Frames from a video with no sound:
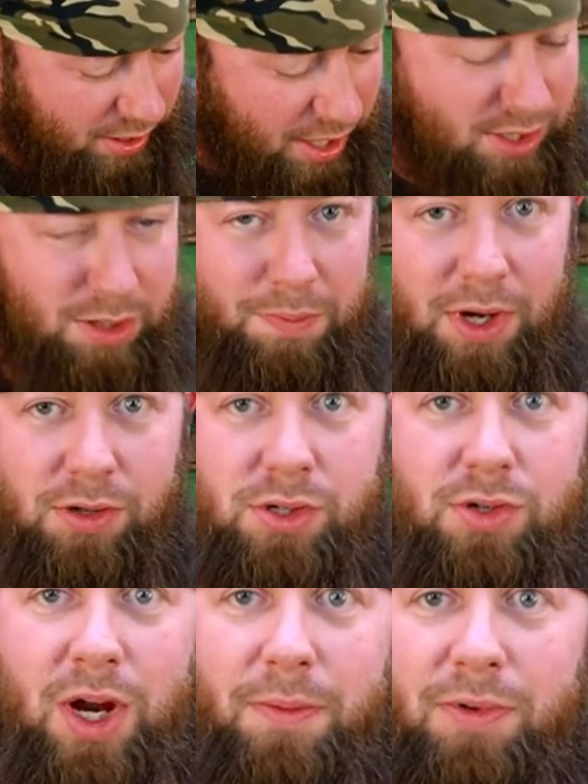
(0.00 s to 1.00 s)
attach the belt
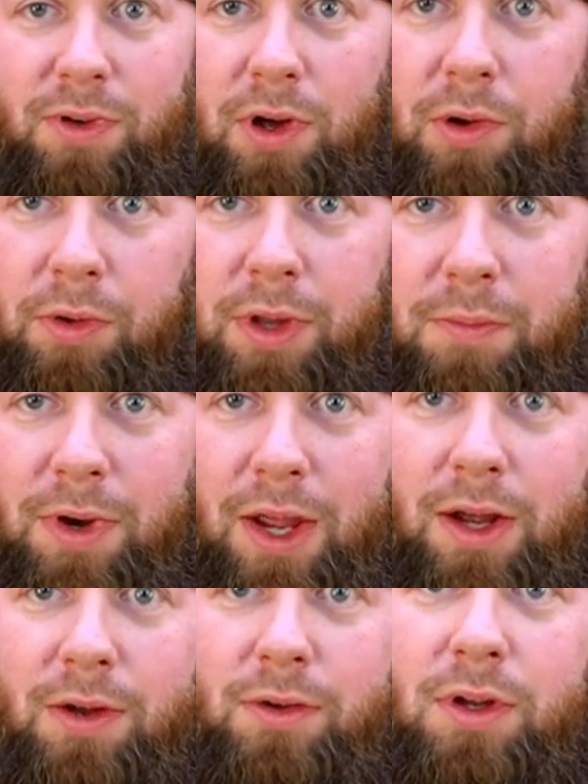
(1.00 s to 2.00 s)
straps to hold them
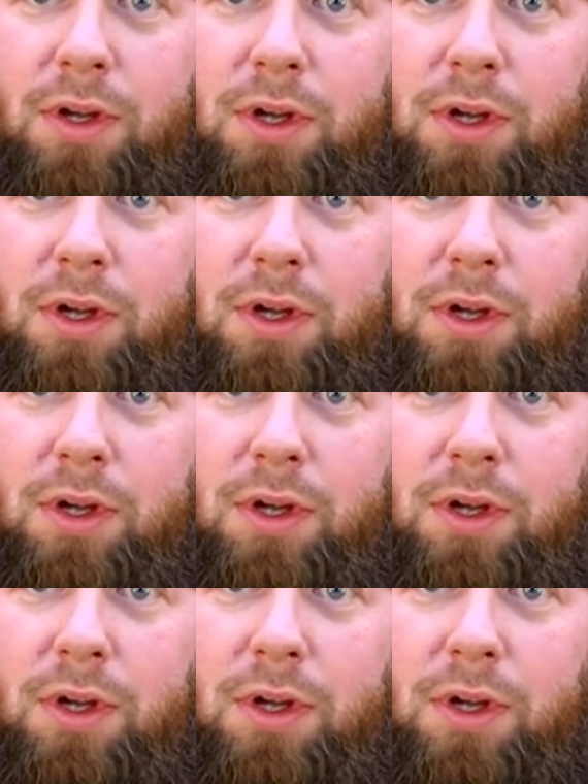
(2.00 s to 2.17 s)
down